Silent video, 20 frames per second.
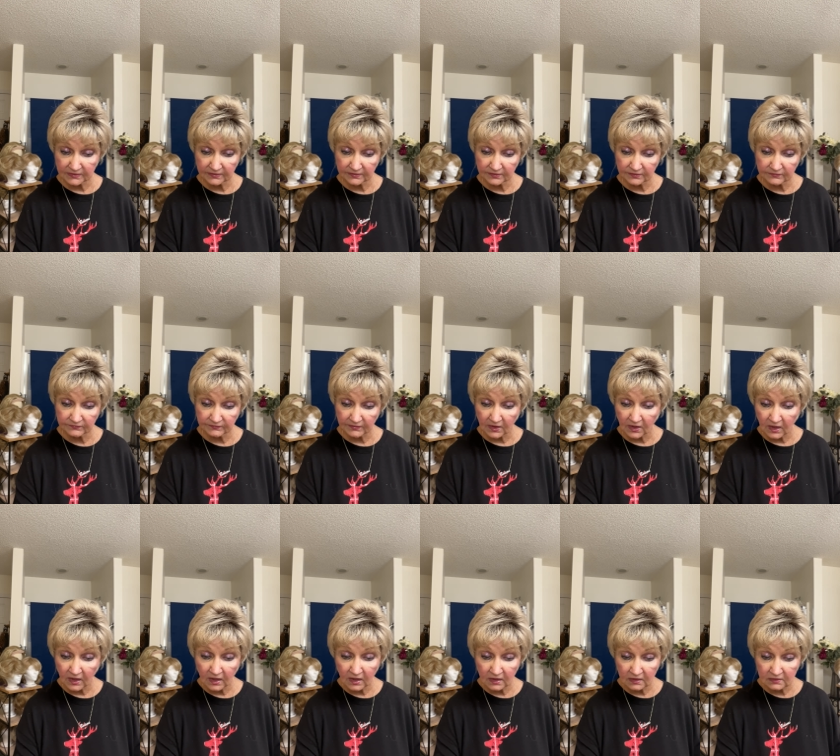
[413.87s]
They're
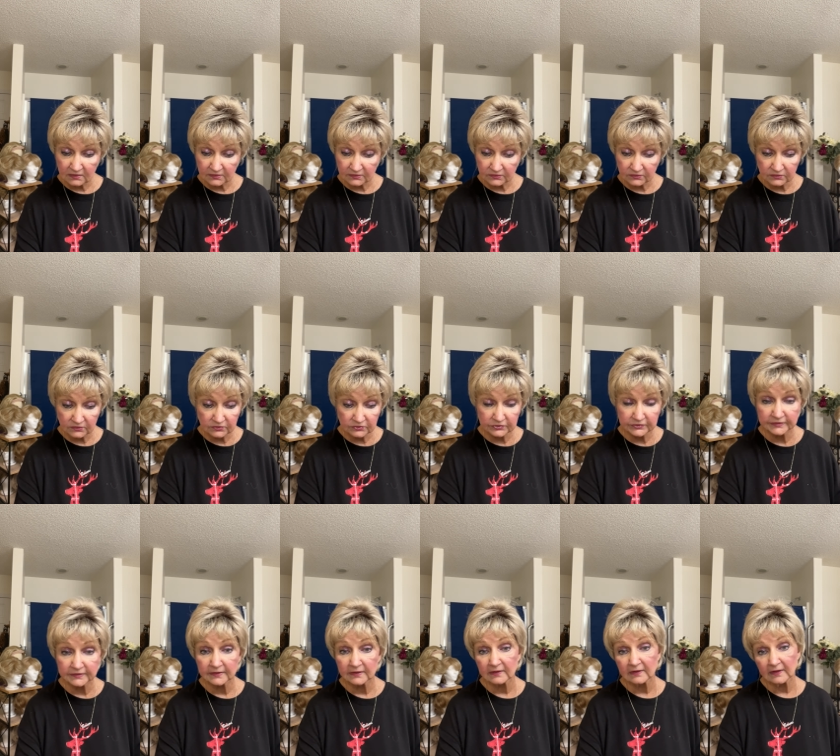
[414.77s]
all
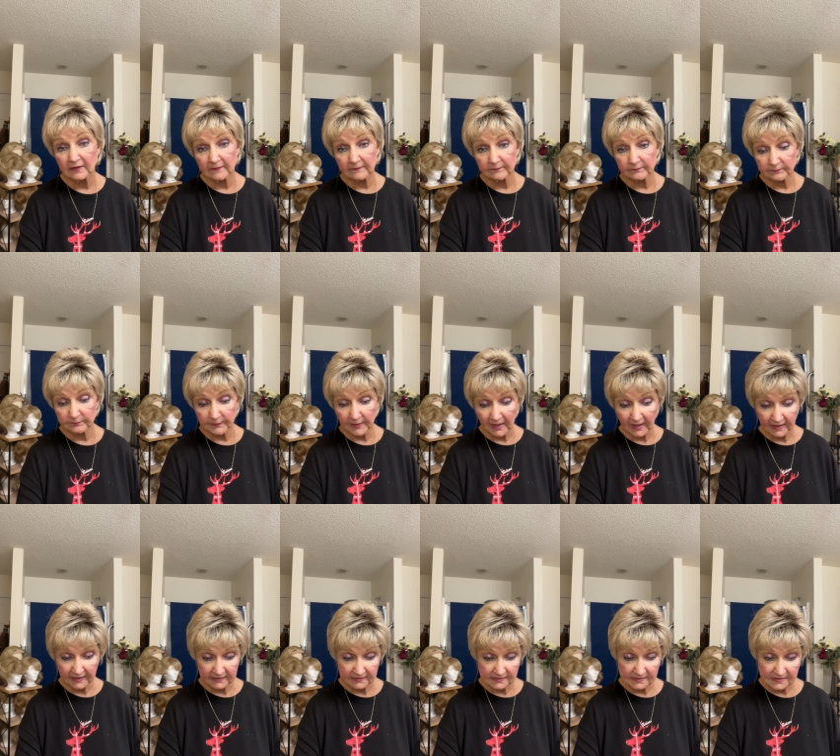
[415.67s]
good
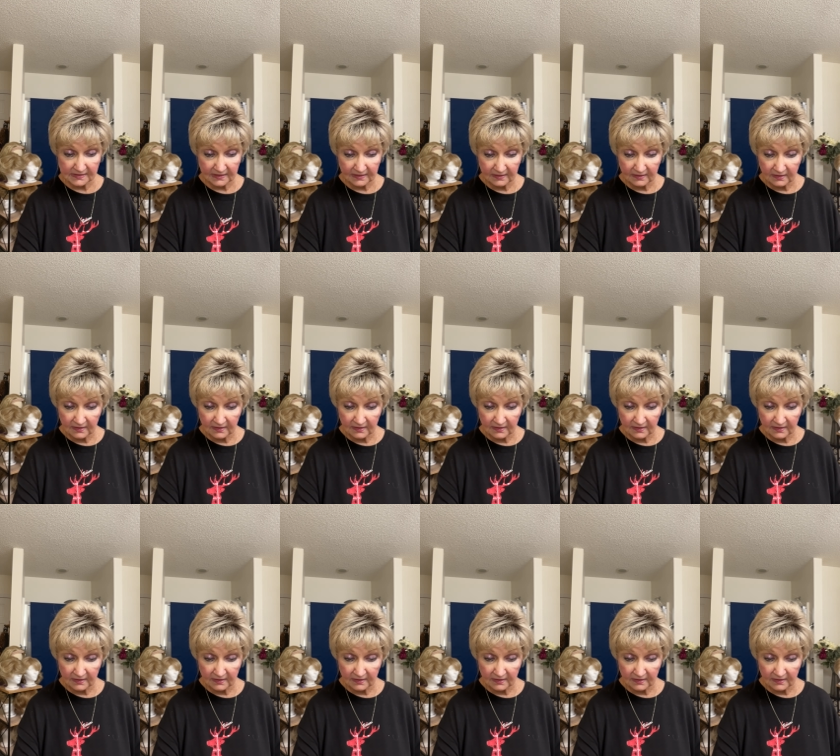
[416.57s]
buys.